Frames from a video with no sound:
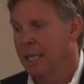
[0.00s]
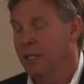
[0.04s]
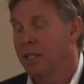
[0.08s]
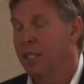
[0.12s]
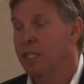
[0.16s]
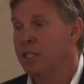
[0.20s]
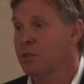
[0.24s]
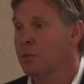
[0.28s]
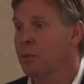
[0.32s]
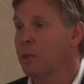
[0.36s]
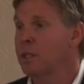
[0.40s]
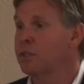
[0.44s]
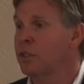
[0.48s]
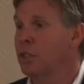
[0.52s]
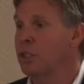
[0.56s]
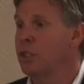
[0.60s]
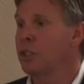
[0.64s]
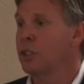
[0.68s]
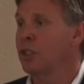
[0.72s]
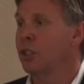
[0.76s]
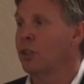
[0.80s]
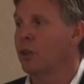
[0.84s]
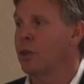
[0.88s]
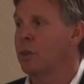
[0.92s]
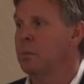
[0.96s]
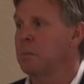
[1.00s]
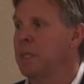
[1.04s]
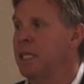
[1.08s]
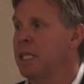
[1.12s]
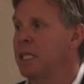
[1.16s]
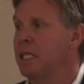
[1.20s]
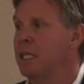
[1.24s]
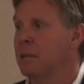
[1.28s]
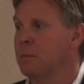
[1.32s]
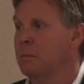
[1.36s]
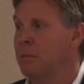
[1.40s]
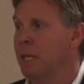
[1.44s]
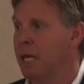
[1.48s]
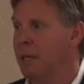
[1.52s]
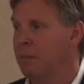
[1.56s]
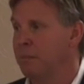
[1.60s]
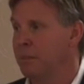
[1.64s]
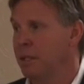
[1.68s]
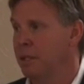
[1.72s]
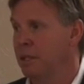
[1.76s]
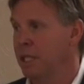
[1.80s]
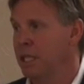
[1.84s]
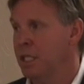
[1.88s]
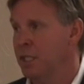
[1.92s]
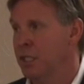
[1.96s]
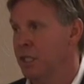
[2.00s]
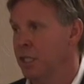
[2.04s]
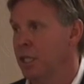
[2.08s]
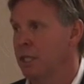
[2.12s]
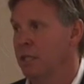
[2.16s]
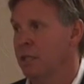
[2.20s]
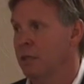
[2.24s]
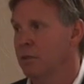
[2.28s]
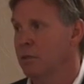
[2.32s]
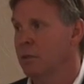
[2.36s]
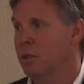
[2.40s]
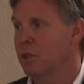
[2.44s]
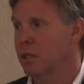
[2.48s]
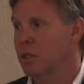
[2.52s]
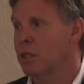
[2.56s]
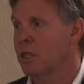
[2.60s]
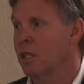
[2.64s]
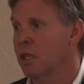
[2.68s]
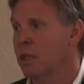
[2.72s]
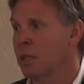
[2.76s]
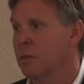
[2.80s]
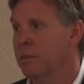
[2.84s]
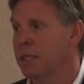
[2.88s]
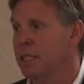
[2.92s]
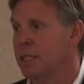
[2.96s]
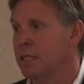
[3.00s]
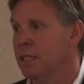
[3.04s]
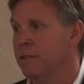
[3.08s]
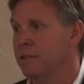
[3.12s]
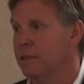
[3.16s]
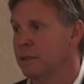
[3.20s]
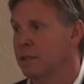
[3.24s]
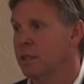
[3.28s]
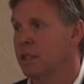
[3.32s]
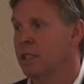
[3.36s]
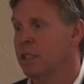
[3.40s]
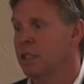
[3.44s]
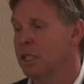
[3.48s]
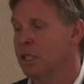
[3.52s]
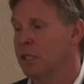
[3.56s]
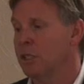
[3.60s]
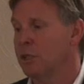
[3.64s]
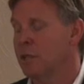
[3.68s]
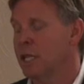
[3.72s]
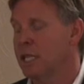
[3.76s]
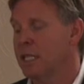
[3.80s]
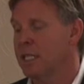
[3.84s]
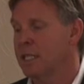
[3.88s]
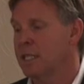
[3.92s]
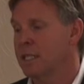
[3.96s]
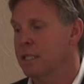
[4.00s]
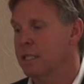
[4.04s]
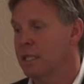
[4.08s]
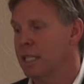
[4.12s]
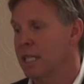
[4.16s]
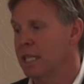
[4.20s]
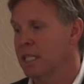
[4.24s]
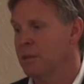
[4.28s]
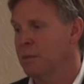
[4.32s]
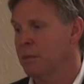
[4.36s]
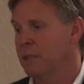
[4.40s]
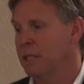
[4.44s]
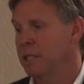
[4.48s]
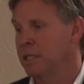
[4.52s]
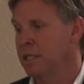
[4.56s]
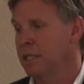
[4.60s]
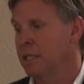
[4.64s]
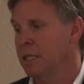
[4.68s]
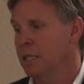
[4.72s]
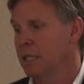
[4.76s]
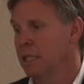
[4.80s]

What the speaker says: This was a European population, which is a little bit different than the US. Next, please.